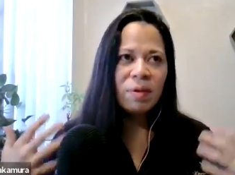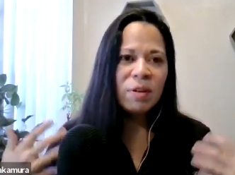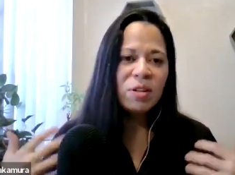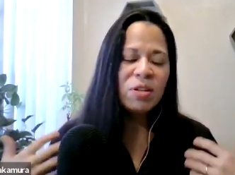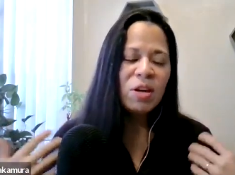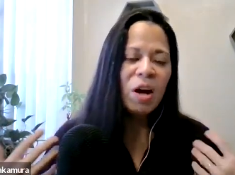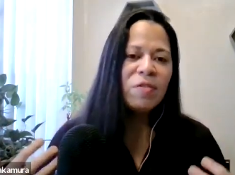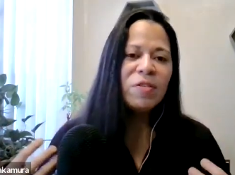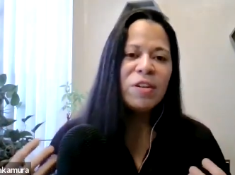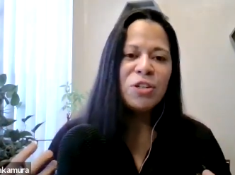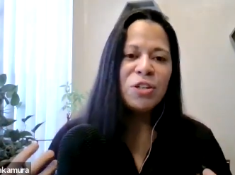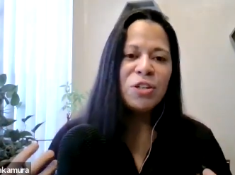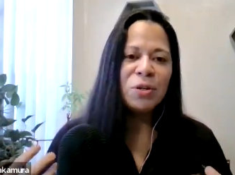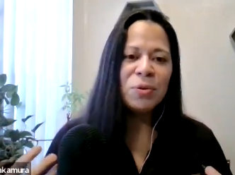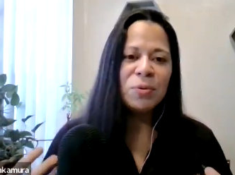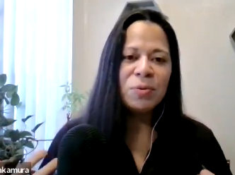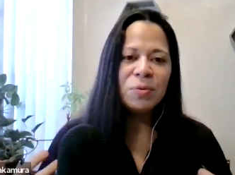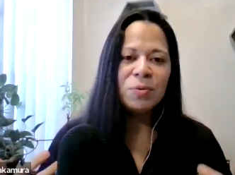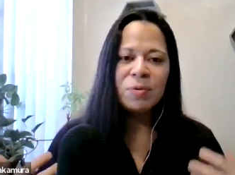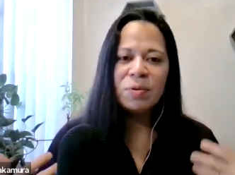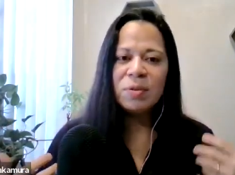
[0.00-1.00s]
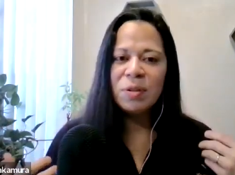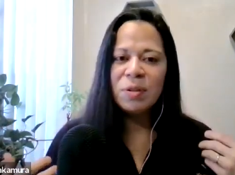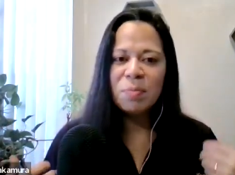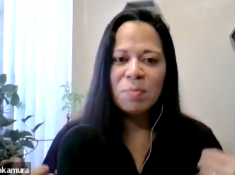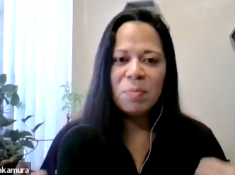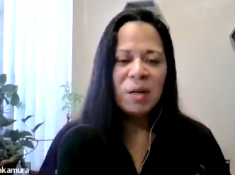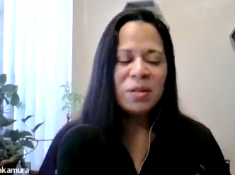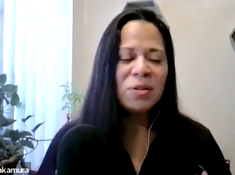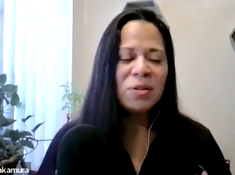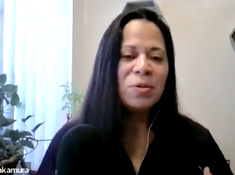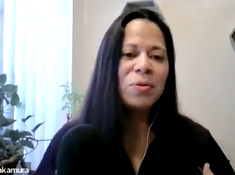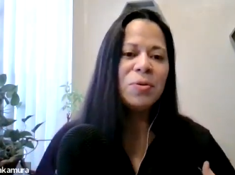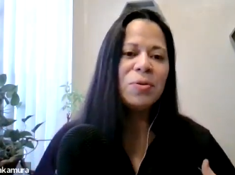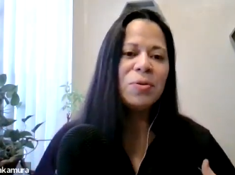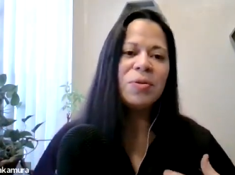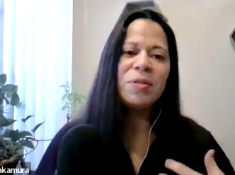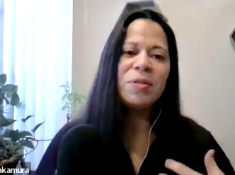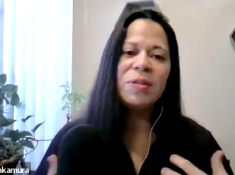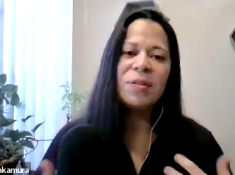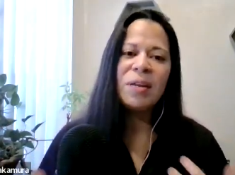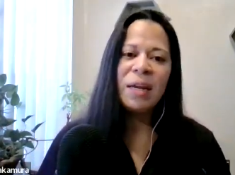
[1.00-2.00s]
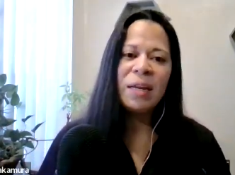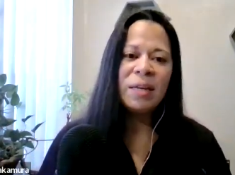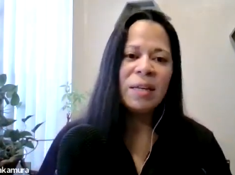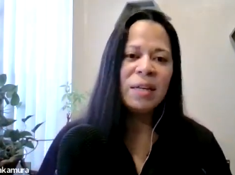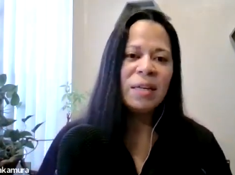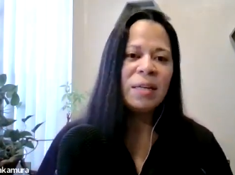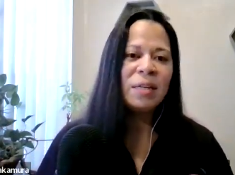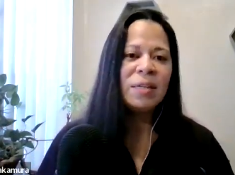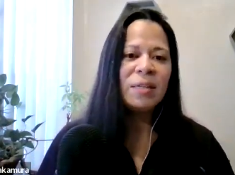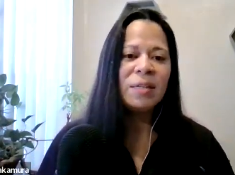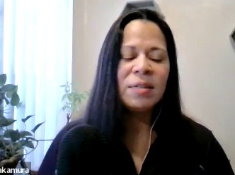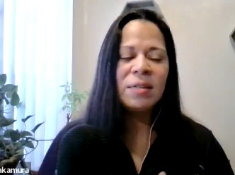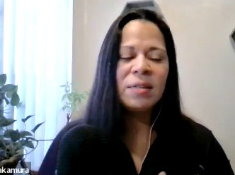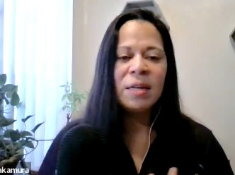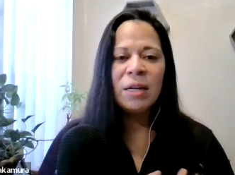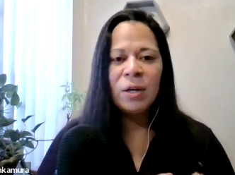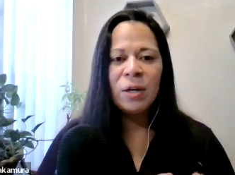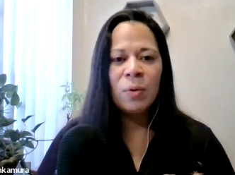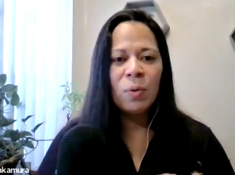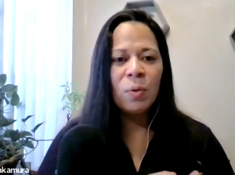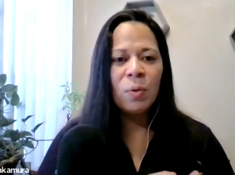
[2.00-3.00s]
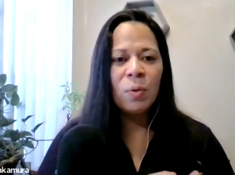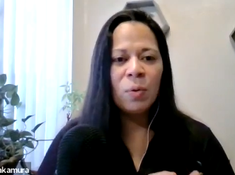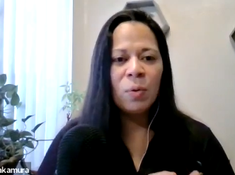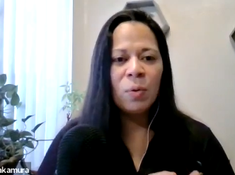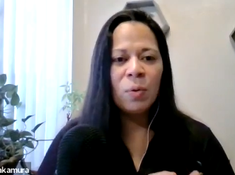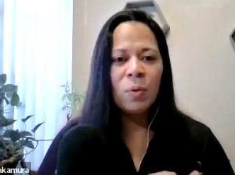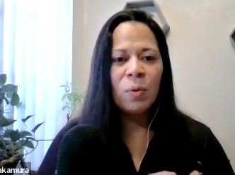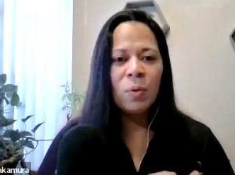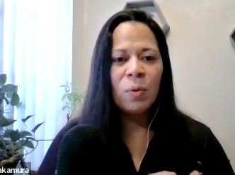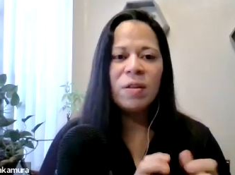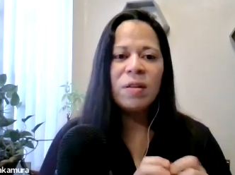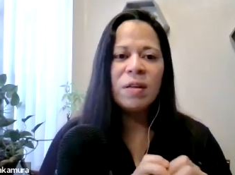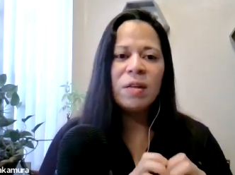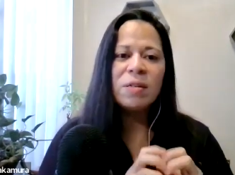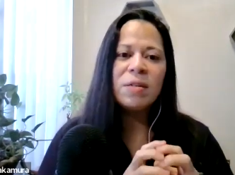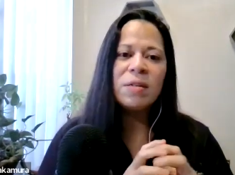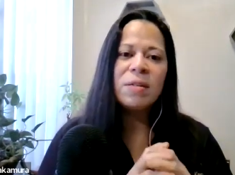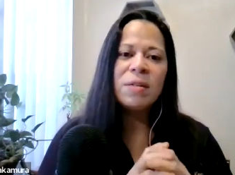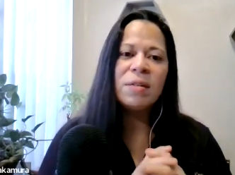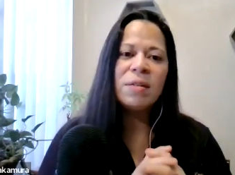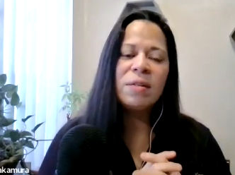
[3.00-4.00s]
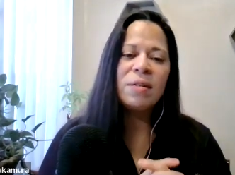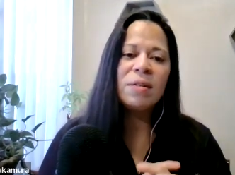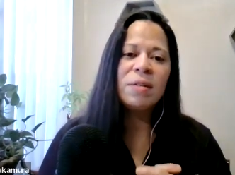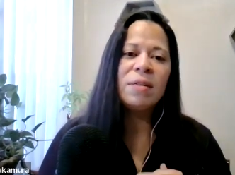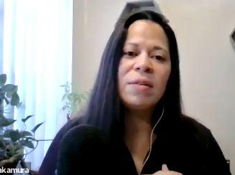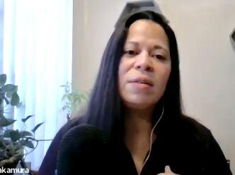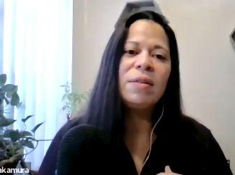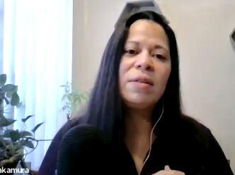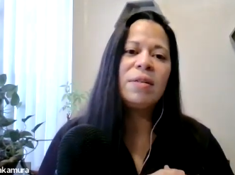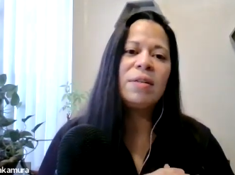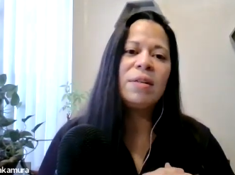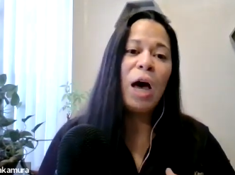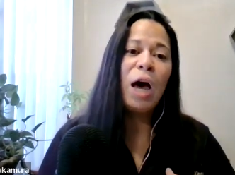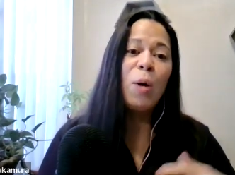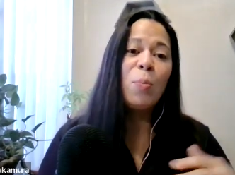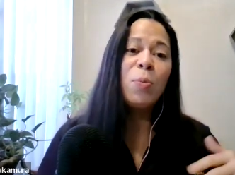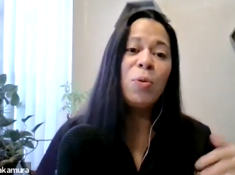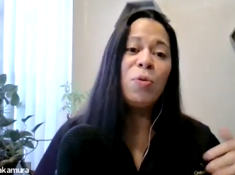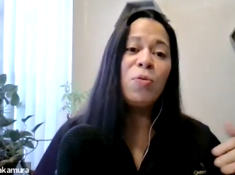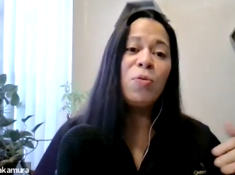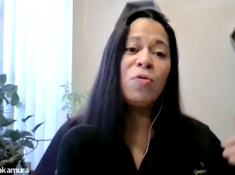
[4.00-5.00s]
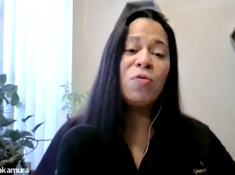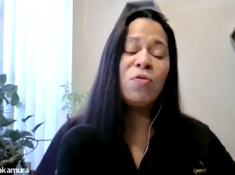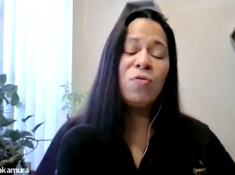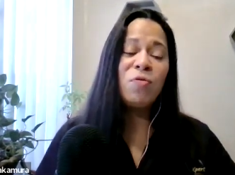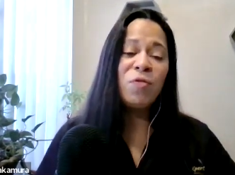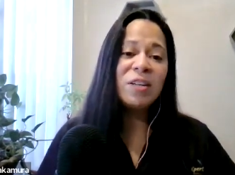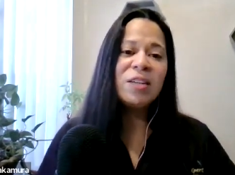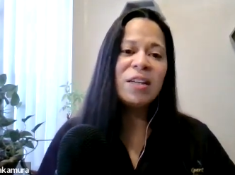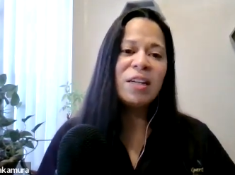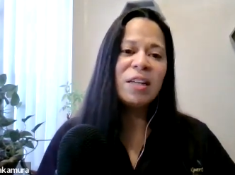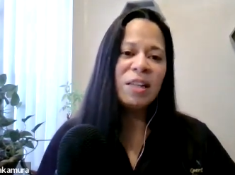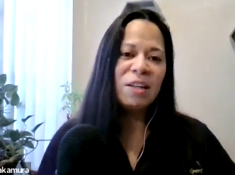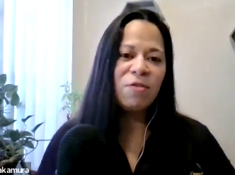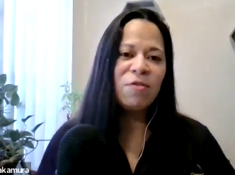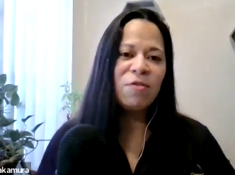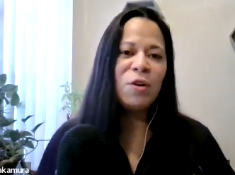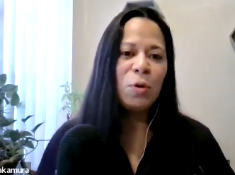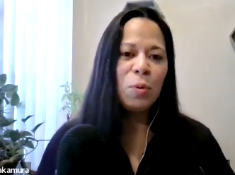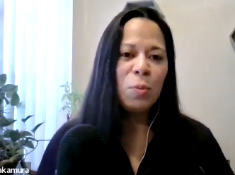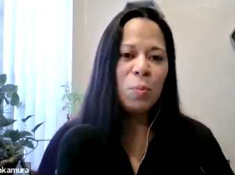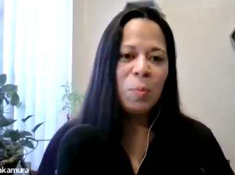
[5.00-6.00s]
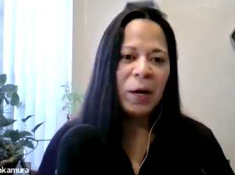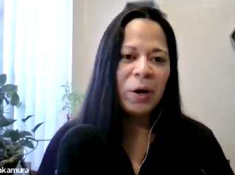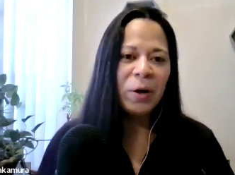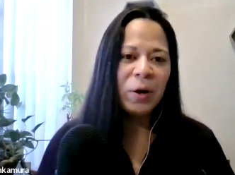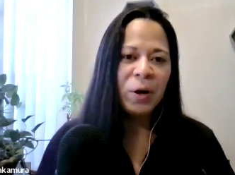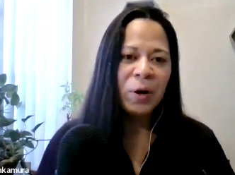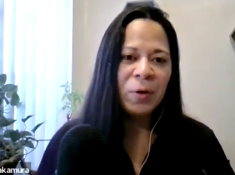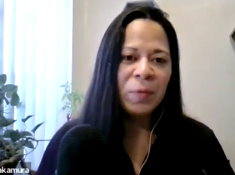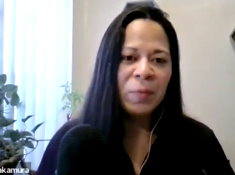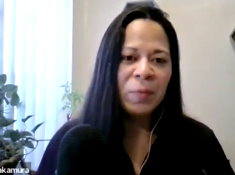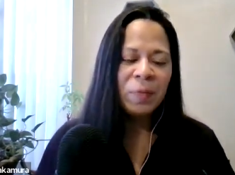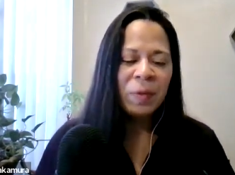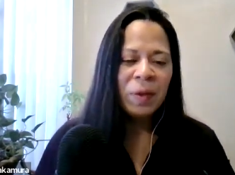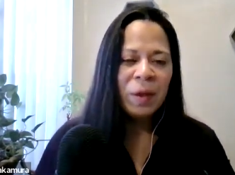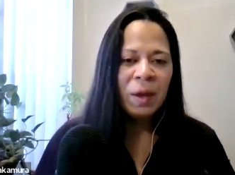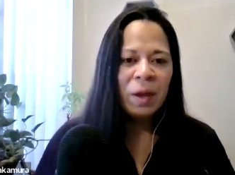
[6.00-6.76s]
soft tissue, the muscles, the tendons, all of the things to help you physically feel better.